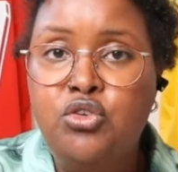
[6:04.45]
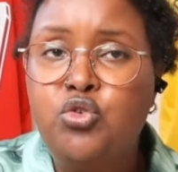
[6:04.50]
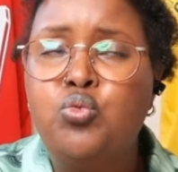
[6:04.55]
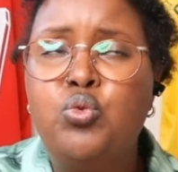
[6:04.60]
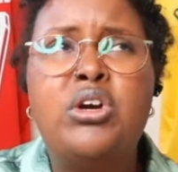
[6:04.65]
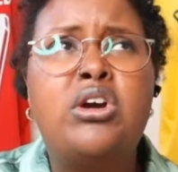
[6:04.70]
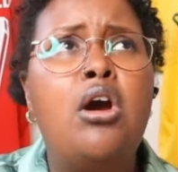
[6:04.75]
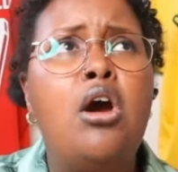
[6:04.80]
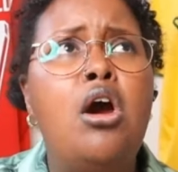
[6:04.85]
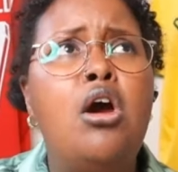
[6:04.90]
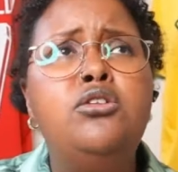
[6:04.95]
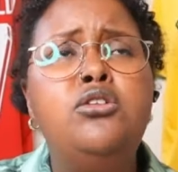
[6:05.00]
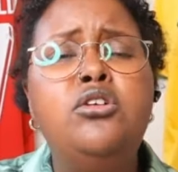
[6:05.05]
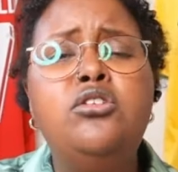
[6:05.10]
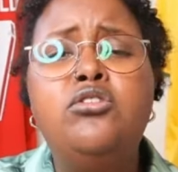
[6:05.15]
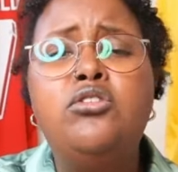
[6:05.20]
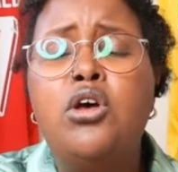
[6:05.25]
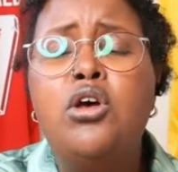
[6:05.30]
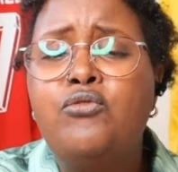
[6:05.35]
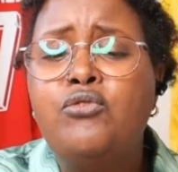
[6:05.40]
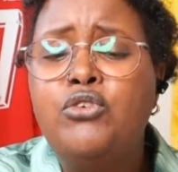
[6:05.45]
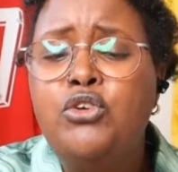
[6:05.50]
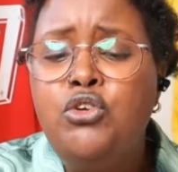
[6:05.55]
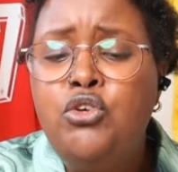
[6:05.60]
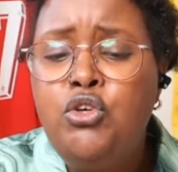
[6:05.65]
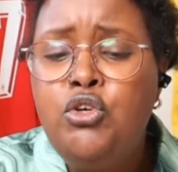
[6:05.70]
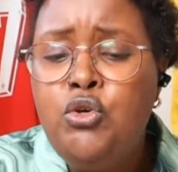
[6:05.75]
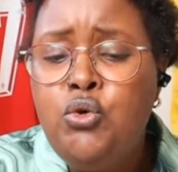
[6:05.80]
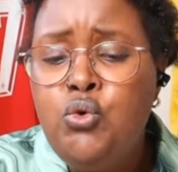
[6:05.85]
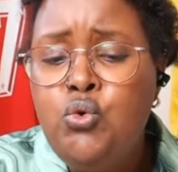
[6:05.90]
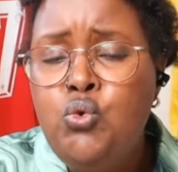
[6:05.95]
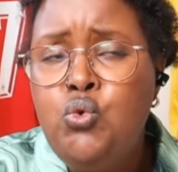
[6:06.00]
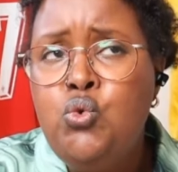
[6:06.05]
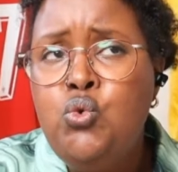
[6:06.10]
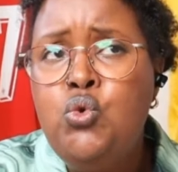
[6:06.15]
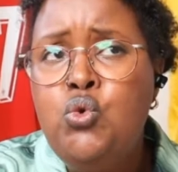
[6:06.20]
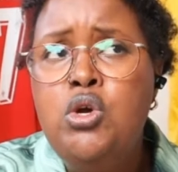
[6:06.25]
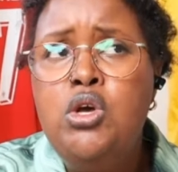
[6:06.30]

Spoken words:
regardless of you